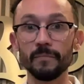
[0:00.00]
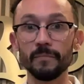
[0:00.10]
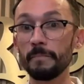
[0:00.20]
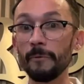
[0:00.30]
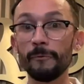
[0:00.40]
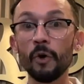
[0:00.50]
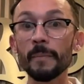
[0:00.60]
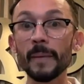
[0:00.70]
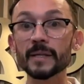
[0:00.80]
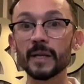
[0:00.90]
Before
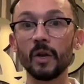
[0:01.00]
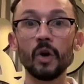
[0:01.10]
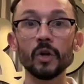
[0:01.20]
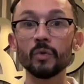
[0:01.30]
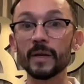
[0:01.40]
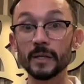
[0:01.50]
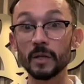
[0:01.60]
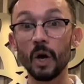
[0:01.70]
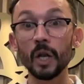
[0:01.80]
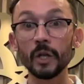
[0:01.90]
my salon was in
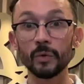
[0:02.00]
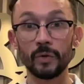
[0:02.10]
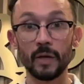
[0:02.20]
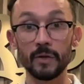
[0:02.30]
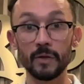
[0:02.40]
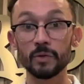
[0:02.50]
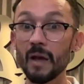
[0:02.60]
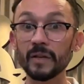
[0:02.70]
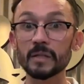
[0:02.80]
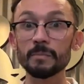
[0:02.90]
Hollywood, I used to
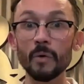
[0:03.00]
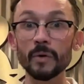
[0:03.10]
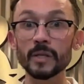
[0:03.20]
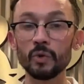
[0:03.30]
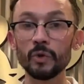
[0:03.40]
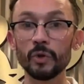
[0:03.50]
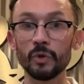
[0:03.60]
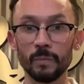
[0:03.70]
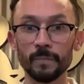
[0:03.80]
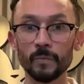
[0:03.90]
have a small
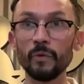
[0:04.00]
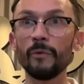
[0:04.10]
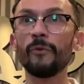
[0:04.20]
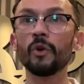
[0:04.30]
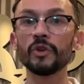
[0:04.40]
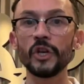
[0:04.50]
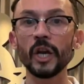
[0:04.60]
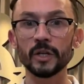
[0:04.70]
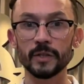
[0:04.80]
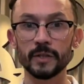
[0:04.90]
studio with 4
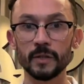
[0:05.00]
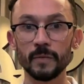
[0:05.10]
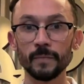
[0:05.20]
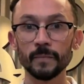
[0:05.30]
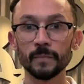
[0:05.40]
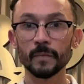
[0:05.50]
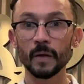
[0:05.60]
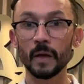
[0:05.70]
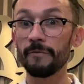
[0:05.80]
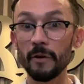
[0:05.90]
chairs,
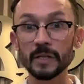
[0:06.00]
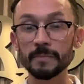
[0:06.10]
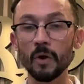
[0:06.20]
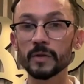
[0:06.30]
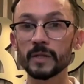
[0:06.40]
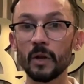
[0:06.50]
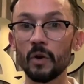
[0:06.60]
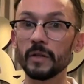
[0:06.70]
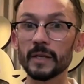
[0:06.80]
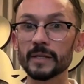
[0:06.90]
a very small
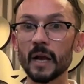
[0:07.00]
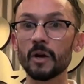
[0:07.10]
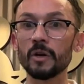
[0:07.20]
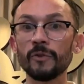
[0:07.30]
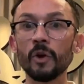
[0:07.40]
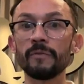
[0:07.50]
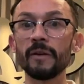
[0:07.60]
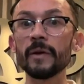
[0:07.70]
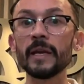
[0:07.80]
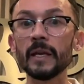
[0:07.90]
salon in the second floor,
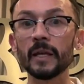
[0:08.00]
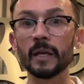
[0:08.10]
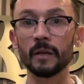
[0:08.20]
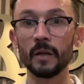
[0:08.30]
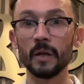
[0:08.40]
very hidden.